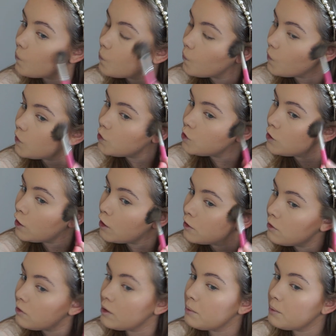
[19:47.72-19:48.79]
I'd
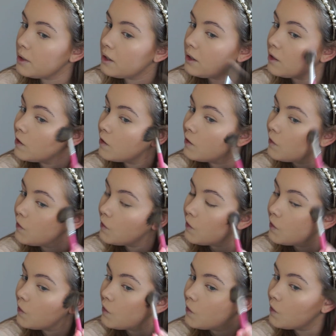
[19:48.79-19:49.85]
rather it be
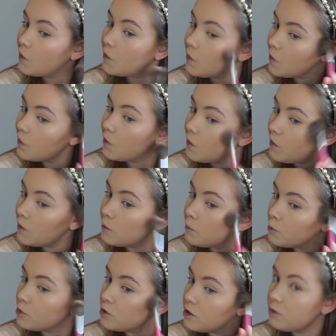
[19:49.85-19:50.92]
a little
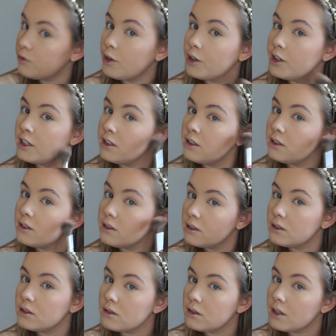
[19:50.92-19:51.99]
more defined
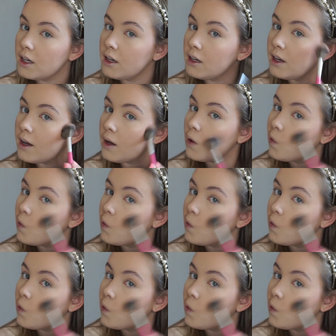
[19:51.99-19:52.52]
here.